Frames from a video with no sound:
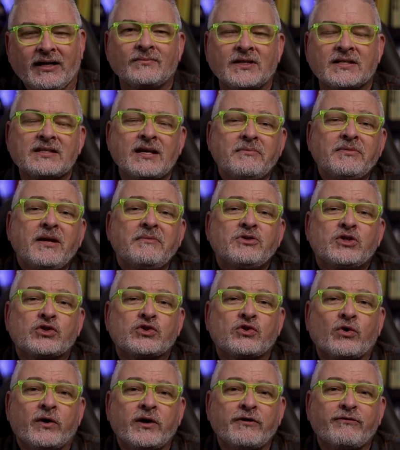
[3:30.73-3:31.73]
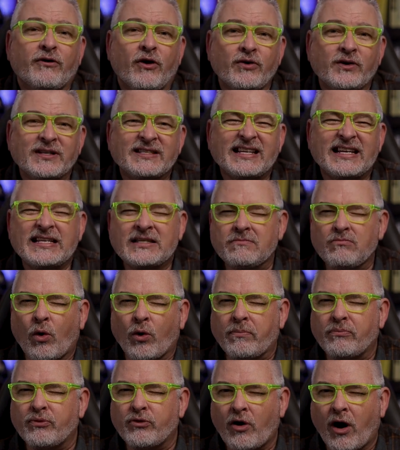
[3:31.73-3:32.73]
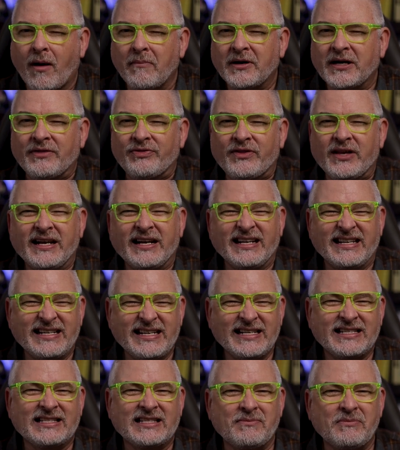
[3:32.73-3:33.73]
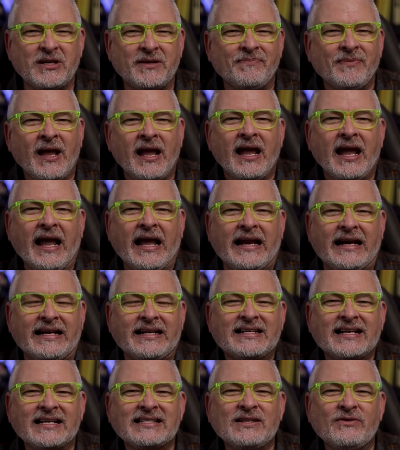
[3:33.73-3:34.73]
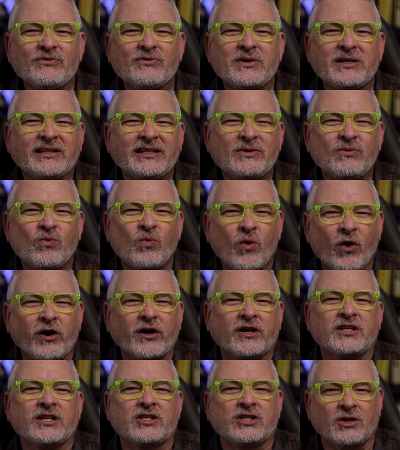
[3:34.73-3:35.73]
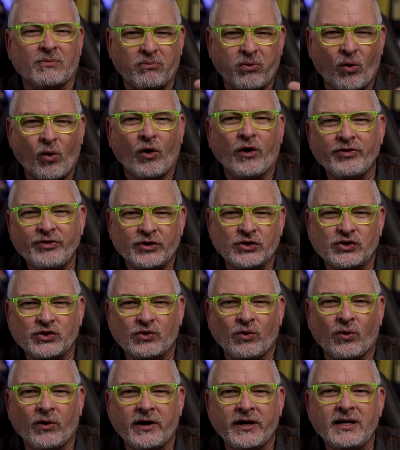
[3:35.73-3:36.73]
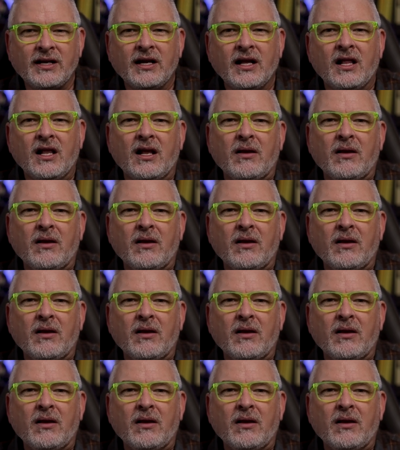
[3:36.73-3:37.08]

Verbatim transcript: Now, sometimes the story focus is more prominent than it needs to be, and it doesn't really work to support the story,